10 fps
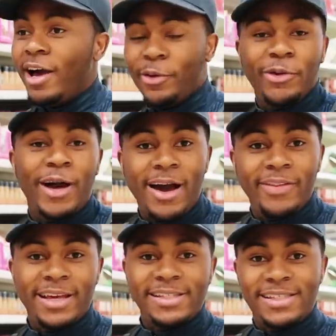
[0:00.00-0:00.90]
I don't know how
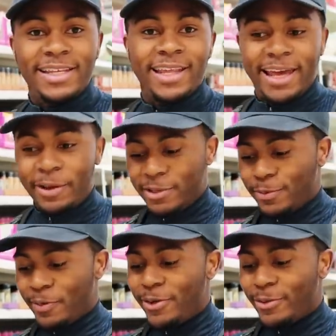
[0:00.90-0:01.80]
they can sit there,
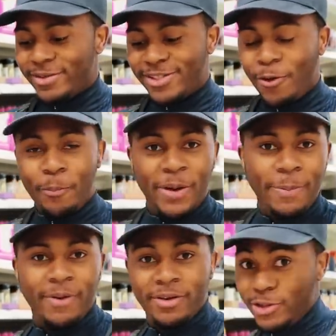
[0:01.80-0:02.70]
sprinkle salt and
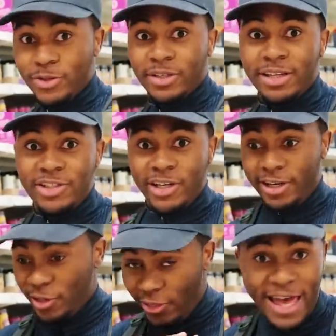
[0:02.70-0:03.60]
pepper just on their
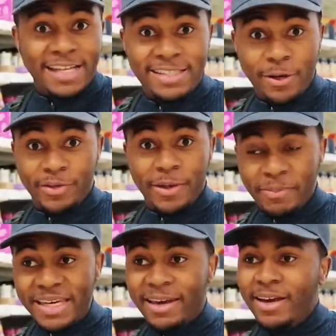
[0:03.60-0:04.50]
chicken, that's it, on their
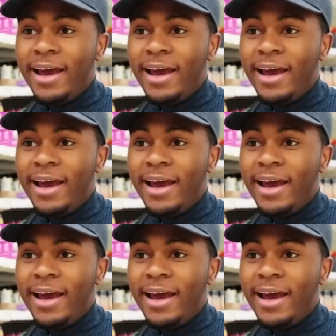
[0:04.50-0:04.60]
meat.